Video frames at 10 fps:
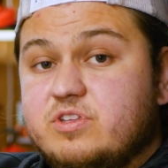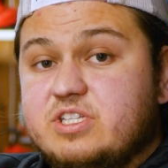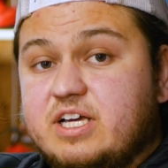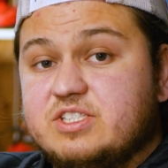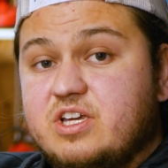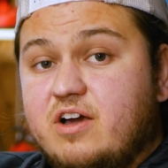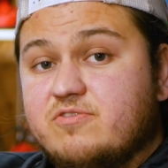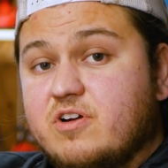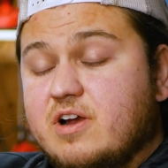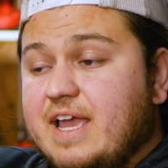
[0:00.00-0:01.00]
the dust
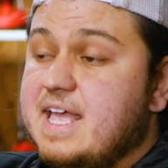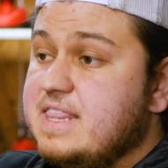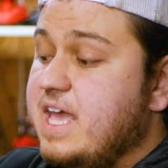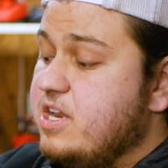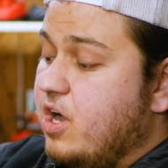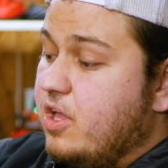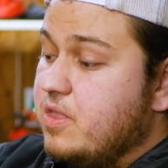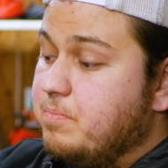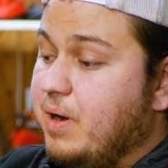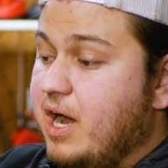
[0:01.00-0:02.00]
cover, and then on the
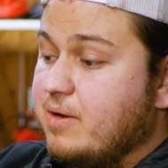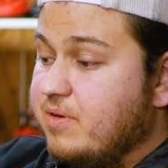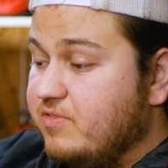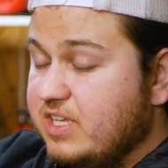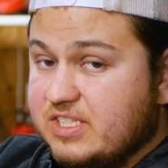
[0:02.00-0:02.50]
bottom of the